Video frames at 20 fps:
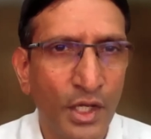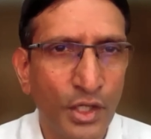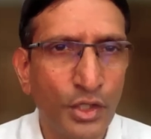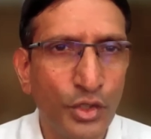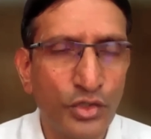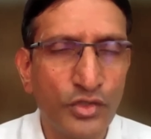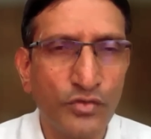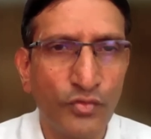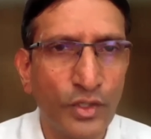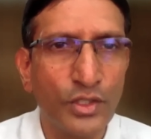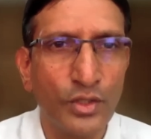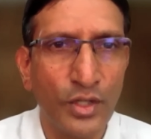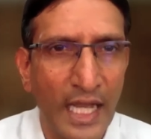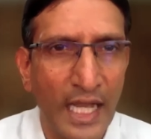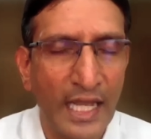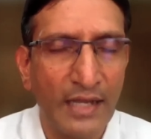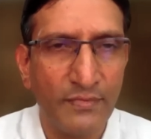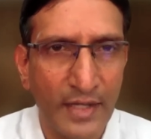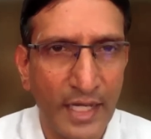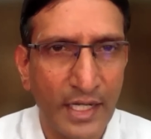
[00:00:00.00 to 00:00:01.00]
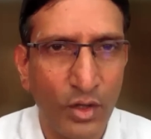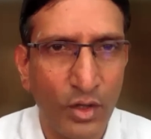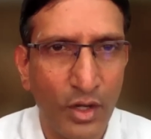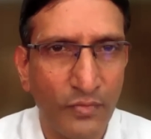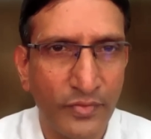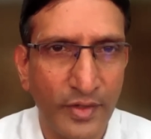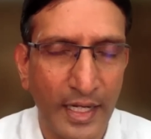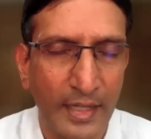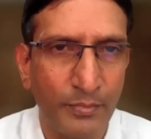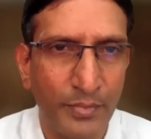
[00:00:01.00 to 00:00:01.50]
useful to have an off
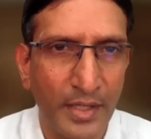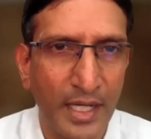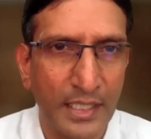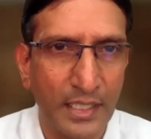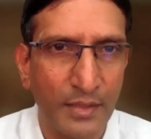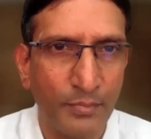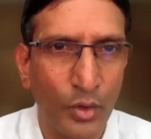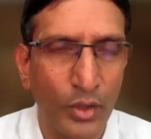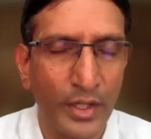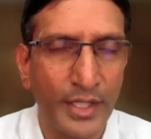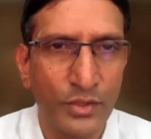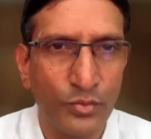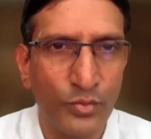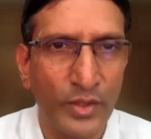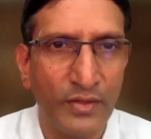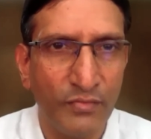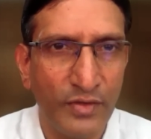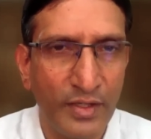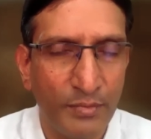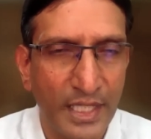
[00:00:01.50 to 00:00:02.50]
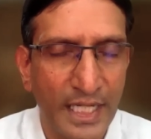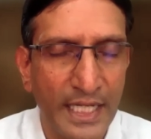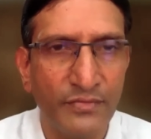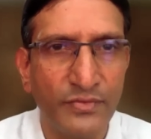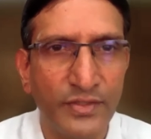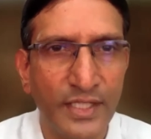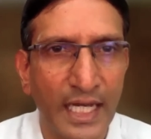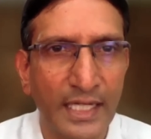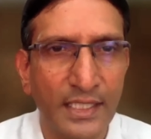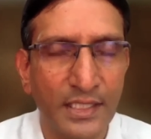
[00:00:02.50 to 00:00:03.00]
ramp at a point when we
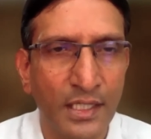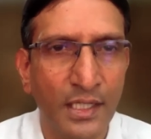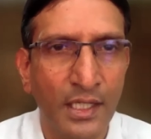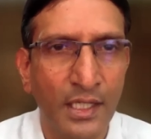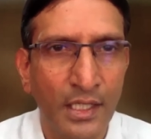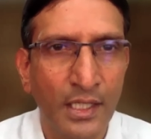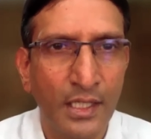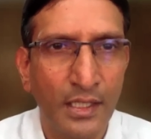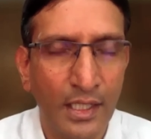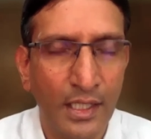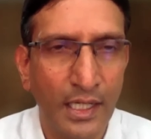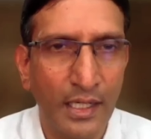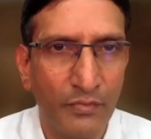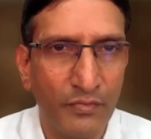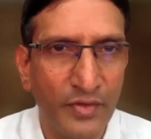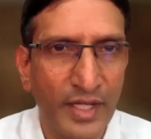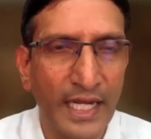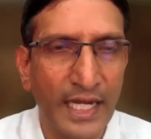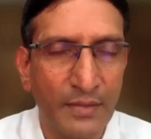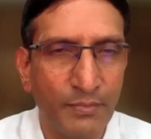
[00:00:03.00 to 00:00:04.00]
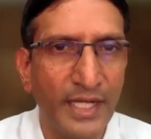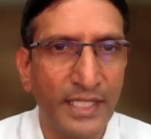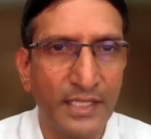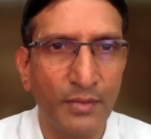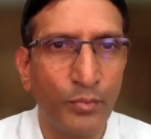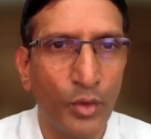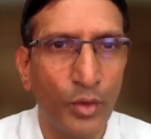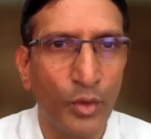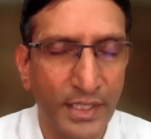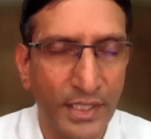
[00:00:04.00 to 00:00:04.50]
believed that we had made the
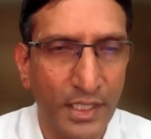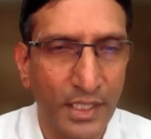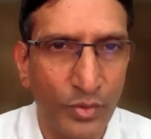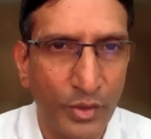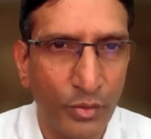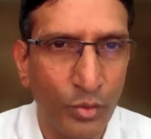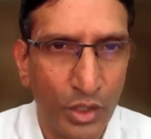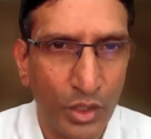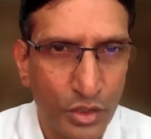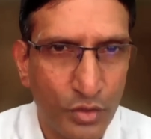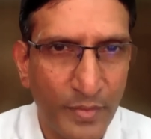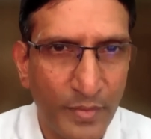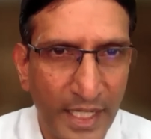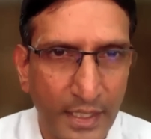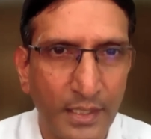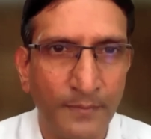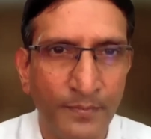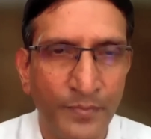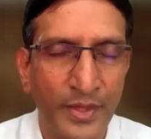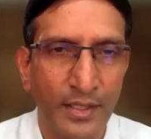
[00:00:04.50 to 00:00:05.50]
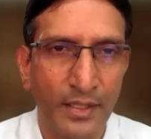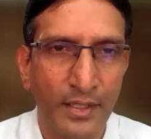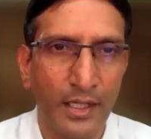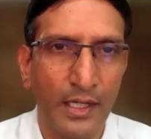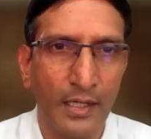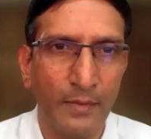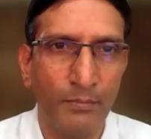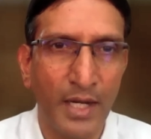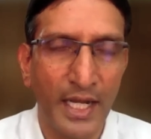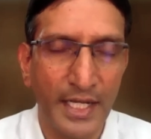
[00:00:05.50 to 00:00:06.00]
point that we wanted to make
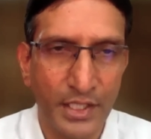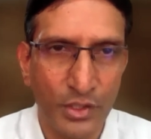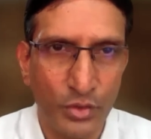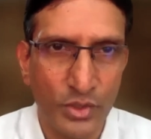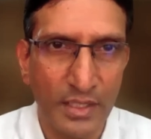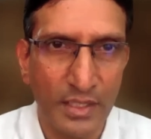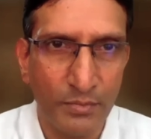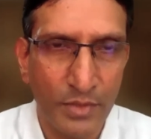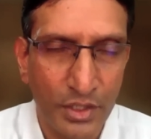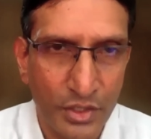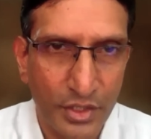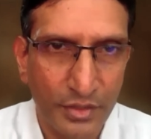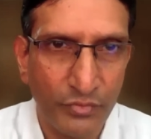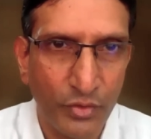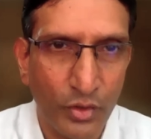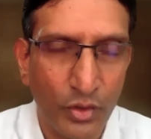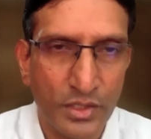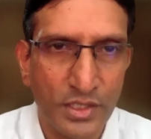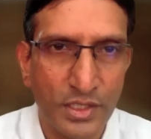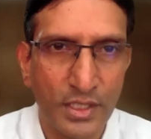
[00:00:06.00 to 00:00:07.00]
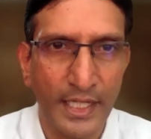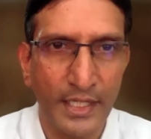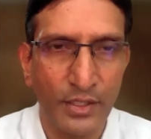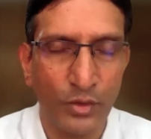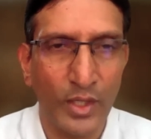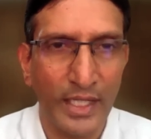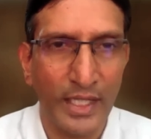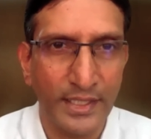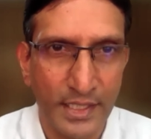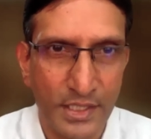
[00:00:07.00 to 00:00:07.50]
by using military force in
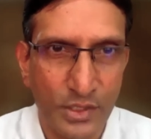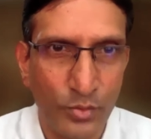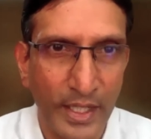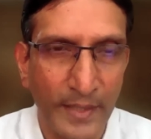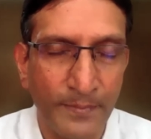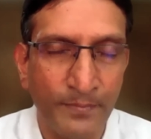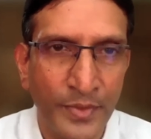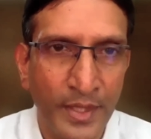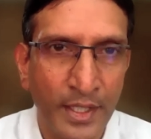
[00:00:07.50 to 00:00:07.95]
quite this way.